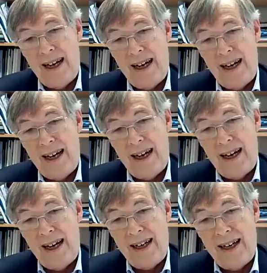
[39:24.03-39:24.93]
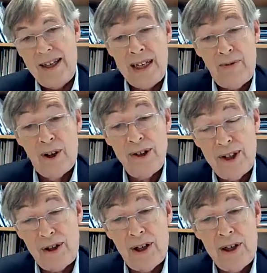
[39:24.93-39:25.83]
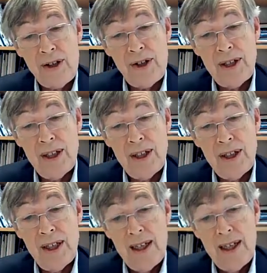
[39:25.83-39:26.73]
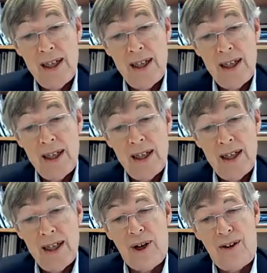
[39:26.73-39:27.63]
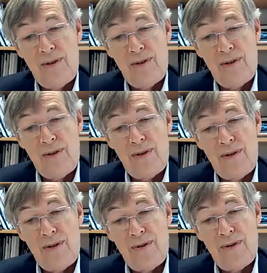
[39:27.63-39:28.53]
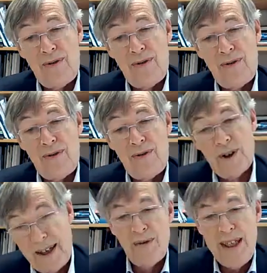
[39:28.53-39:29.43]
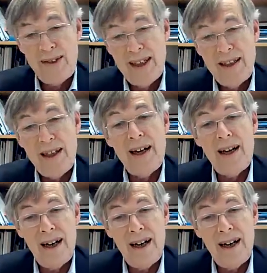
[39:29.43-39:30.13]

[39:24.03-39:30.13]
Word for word: I assume that it forced the Turks to withdraw for a number of weeks their